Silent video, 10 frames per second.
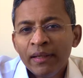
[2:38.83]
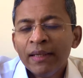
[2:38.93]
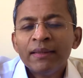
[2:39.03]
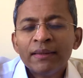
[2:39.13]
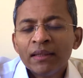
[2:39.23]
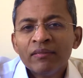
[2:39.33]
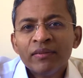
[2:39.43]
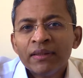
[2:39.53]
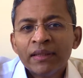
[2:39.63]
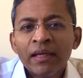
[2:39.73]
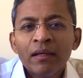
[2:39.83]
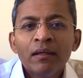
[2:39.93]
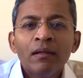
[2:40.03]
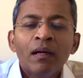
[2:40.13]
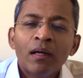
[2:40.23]
dead surface
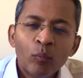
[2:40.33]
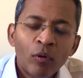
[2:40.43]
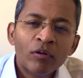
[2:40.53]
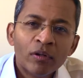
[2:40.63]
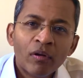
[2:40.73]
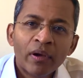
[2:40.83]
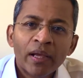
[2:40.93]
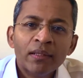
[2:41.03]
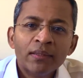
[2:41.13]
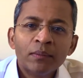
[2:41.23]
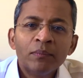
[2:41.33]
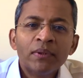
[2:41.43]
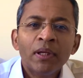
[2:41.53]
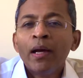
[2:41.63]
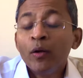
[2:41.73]
skin, unwanted organisms,
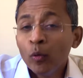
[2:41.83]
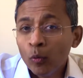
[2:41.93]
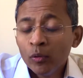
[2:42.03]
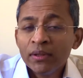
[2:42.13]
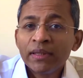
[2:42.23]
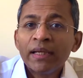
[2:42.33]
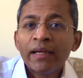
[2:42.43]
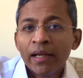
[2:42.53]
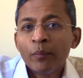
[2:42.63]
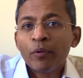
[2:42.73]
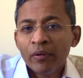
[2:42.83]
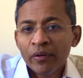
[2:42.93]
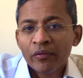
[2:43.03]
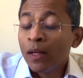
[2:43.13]
and old skincare products.